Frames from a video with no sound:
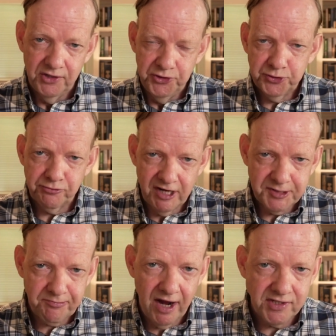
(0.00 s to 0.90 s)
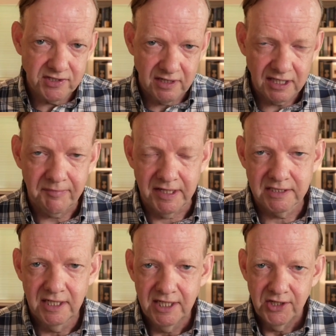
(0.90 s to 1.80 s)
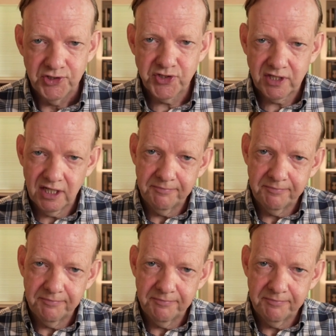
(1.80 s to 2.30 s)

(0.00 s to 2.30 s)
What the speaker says: you can raise prices a little bit just to kind